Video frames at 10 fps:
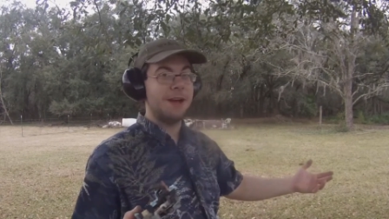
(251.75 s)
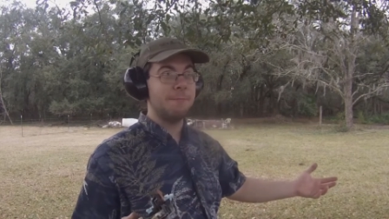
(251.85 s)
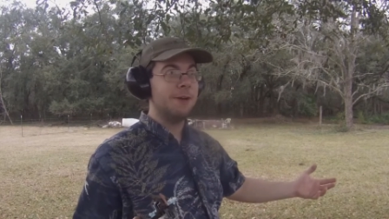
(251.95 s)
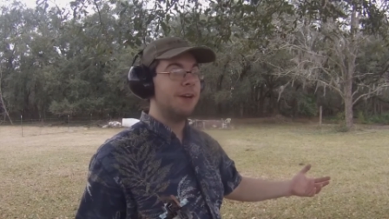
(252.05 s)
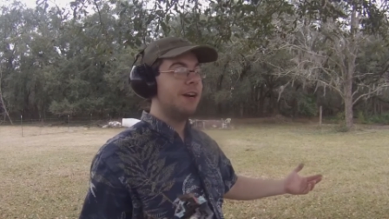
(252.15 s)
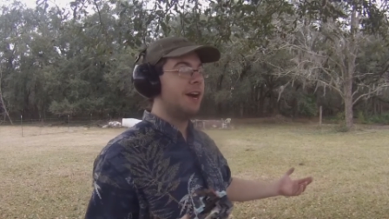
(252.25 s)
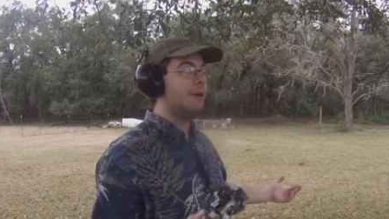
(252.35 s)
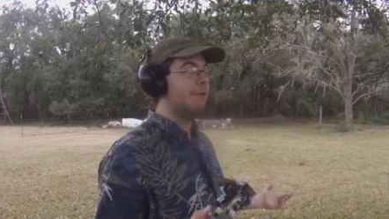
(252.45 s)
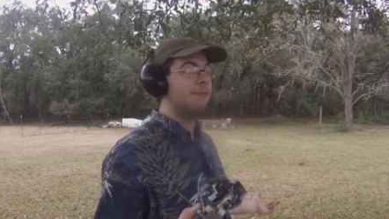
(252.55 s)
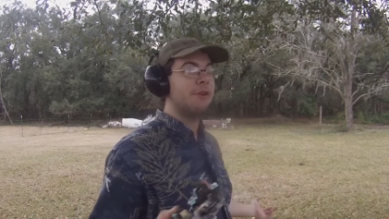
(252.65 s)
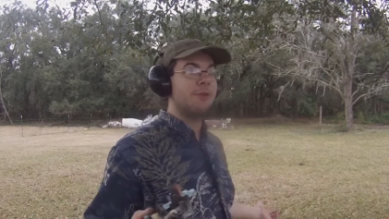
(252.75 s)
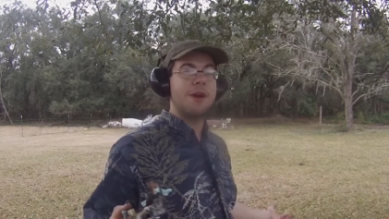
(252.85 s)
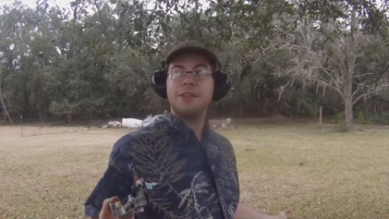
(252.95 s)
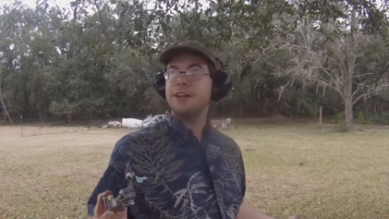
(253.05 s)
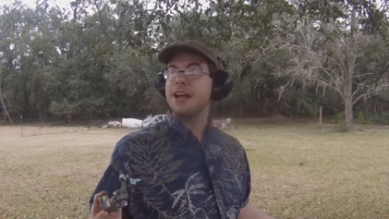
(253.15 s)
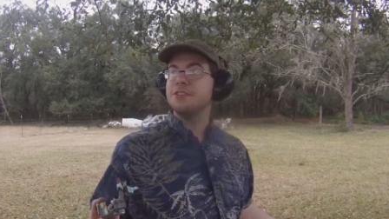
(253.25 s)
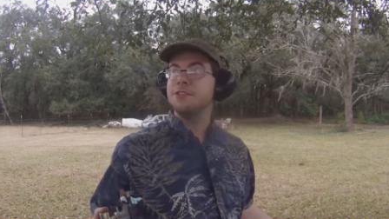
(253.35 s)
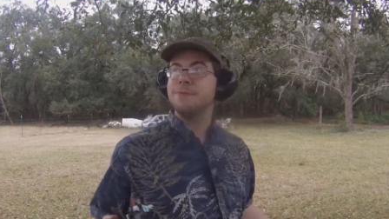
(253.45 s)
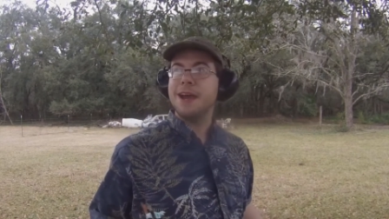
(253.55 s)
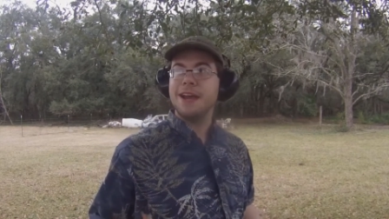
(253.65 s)
up uh, before the weather got
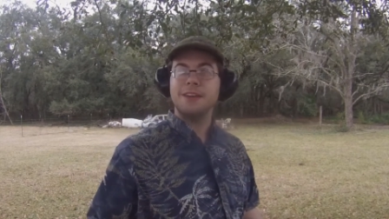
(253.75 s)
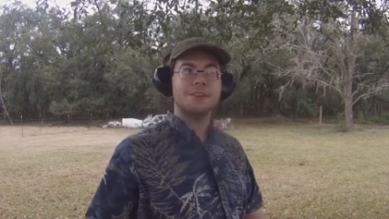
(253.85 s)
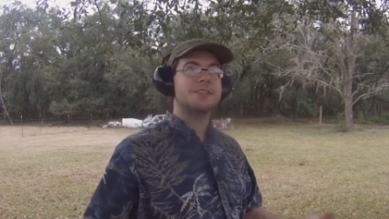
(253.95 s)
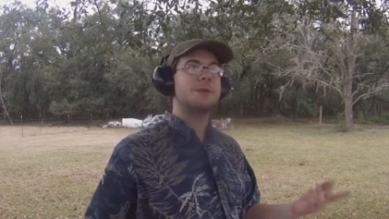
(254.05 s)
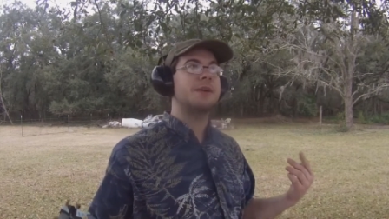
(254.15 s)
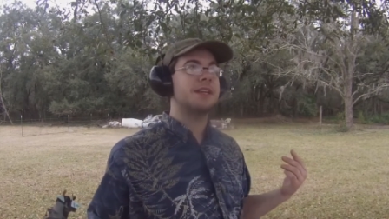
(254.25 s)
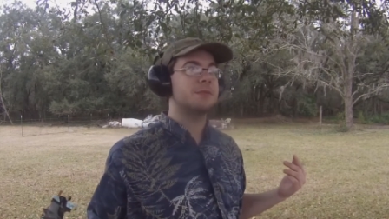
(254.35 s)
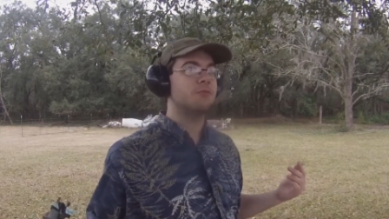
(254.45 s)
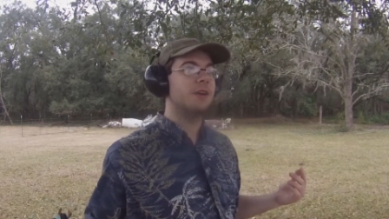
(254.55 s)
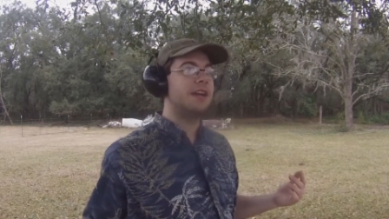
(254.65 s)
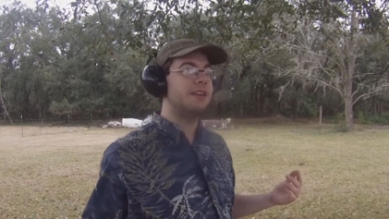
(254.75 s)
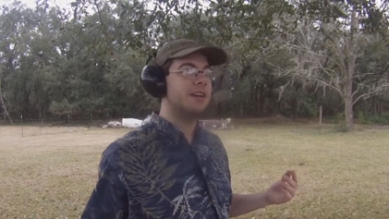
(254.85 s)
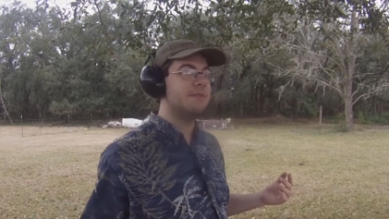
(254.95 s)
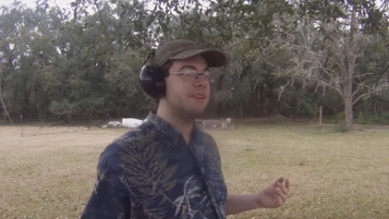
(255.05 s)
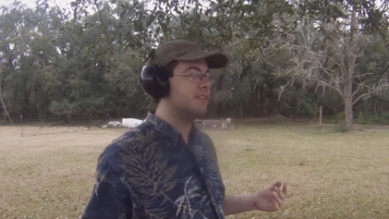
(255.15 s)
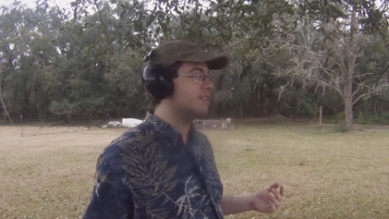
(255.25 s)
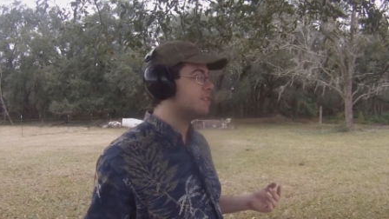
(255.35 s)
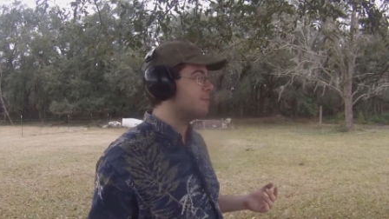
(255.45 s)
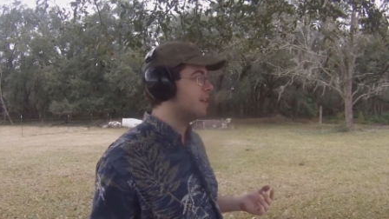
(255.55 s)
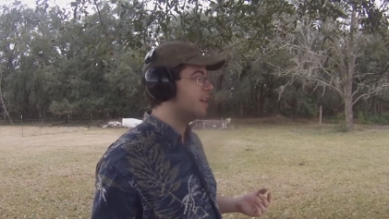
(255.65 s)
too bad. Looks like we got some rain coming in
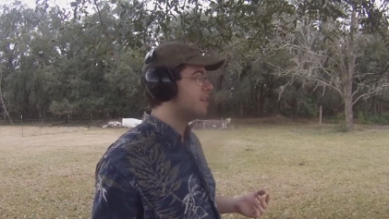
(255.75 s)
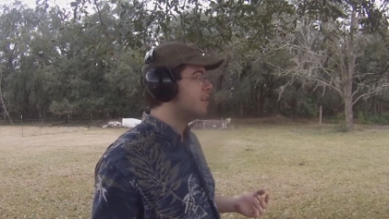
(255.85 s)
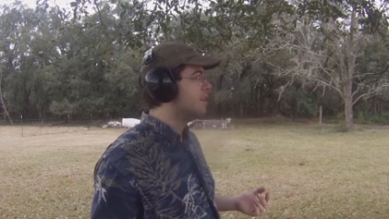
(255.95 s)
this way.